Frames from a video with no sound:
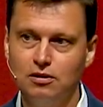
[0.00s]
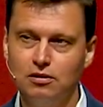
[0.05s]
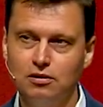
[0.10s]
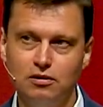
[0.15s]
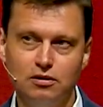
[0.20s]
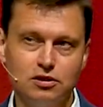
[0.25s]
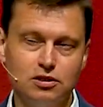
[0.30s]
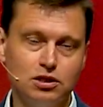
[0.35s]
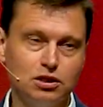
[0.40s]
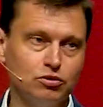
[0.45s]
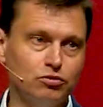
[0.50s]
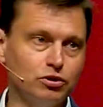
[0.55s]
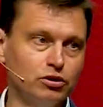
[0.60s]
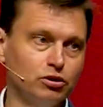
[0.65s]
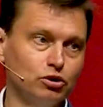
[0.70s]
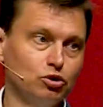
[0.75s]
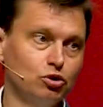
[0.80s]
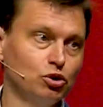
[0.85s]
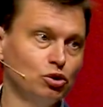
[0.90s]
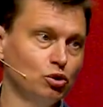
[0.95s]
Does he
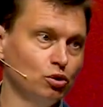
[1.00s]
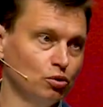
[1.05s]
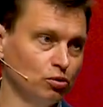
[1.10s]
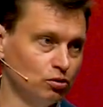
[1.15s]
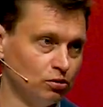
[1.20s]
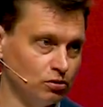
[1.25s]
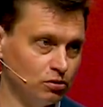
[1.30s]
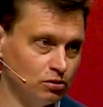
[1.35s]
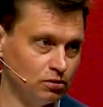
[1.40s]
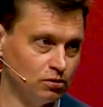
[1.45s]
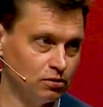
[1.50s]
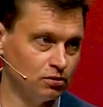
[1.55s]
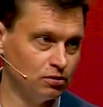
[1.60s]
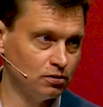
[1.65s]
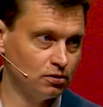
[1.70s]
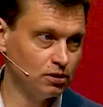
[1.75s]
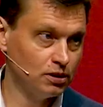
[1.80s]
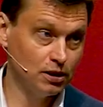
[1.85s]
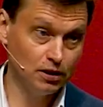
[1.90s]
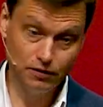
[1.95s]
really know
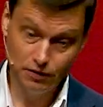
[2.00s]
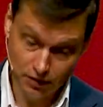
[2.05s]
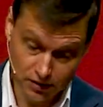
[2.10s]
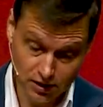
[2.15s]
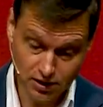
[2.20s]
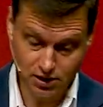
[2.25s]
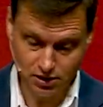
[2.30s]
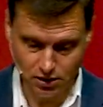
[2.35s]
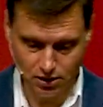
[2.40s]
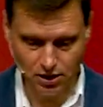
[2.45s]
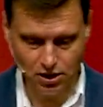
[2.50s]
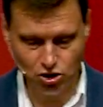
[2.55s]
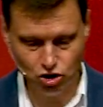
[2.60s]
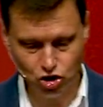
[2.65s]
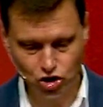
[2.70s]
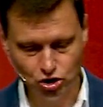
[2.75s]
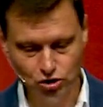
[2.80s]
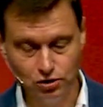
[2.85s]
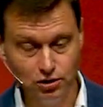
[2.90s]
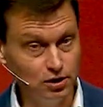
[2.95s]
the
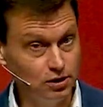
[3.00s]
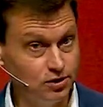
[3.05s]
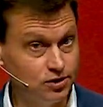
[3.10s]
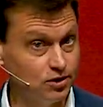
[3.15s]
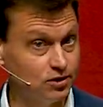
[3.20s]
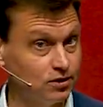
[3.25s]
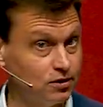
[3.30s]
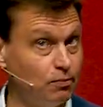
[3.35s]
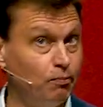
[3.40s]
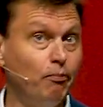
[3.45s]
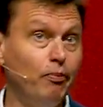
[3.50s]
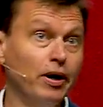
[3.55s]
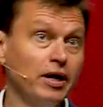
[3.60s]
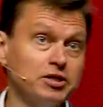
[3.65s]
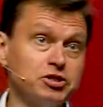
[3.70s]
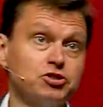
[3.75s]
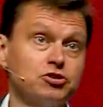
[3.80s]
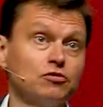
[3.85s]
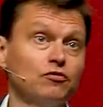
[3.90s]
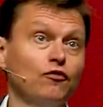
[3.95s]
destination? Is it the
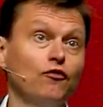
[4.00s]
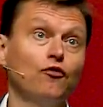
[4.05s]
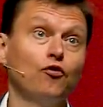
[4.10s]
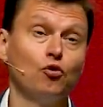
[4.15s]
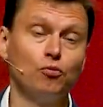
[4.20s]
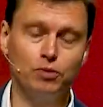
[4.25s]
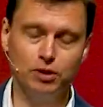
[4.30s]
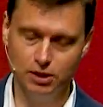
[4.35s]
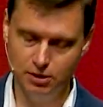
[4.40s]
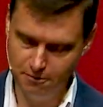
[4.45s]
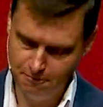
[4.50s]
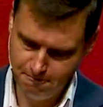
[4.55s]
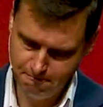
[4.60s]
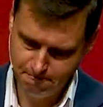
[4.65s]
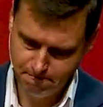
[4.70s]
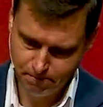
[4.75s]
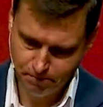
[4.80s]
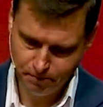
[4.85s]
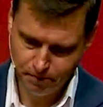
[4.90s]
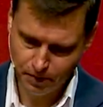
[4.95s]
best for me?
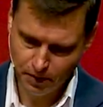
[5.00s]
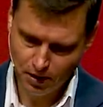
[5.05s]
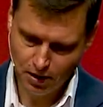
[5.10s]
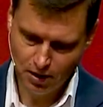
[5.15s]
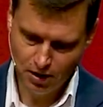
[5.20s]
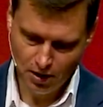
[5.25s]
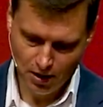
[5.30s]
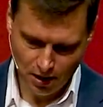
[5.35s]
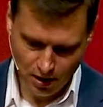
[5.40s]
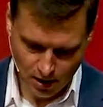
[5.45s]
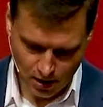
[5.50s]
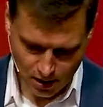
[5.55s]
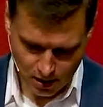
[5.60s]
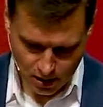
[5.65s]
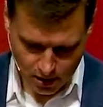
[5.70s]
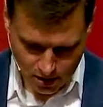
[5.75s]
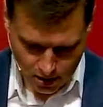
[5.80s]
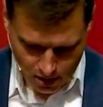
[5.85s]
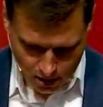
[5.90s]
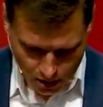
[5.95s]

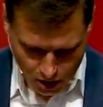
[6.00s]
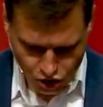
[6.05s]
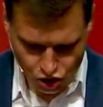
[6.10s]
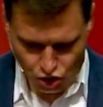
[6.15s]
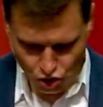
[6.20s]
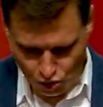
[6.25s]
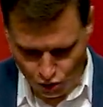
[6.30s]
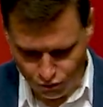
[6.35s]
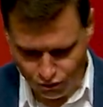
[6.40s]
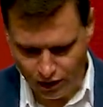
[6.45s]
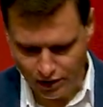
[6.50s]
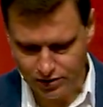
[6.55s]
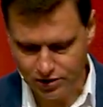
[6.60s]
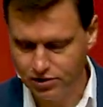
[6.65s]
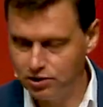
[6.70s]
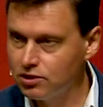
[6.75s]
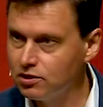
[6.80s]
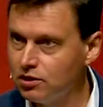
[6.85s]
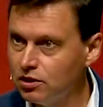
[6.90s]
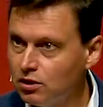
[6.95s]
Each of
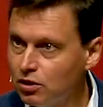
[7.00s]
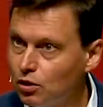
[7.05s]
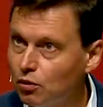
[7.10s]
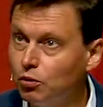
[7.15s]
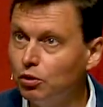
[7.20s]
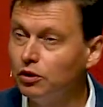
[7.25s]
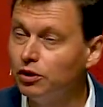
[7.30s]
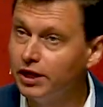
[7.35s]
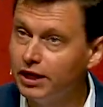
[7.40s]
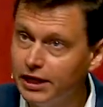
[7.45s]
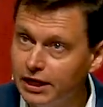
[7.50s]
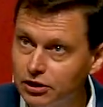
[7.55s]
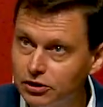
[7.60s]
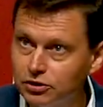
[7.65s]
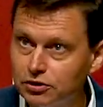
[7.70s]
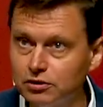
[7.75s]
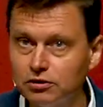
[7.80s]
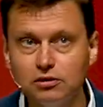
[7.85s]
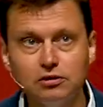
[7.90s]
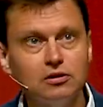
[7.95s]
us will
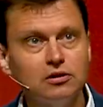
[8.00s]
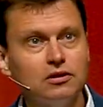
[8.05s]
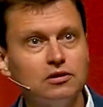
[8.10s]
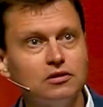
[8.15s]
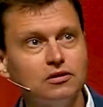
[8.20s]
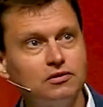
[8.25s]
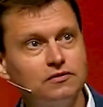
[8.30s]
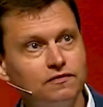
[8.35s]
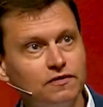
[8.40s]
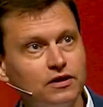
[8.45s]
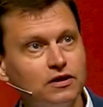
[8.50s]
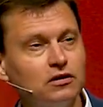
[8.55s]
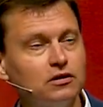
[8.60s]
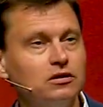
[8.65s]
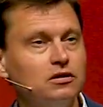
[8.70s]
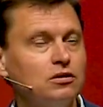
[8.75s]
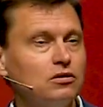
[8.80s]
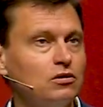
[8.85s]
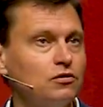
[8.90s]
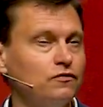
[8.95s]
enter the
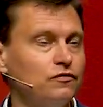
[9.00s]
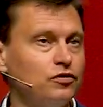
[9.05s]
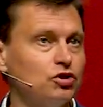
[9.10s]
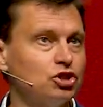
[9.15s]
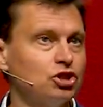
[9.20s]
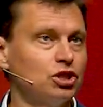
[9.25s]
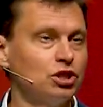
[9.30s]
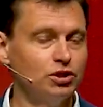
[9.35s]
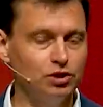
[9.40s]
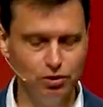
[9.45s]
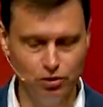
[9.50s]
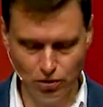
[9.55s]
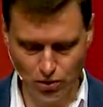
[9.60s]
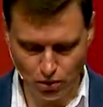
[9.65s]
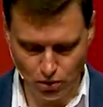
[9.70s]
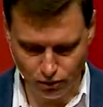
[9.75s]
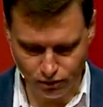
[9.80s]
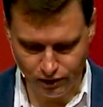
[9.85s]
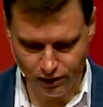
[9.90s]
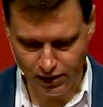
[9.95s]
valley of the shadow
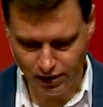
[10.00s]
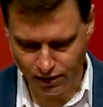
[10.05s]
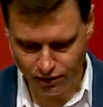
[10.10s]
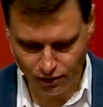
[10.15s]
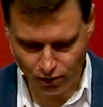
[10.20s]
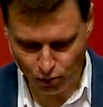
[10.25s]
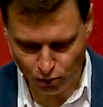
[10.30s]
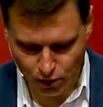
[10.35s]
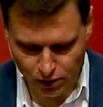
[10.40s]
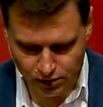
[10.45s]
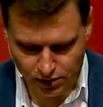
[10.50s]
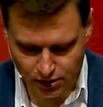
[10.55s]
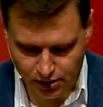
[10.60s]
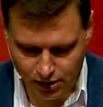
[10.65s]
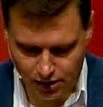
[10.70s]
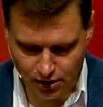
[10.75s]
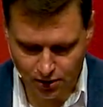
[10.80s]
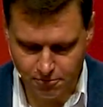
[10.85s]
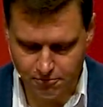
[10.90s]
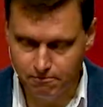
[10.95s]
of death one
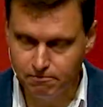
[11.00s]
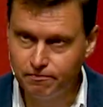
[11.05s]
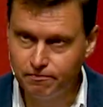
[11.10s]
day.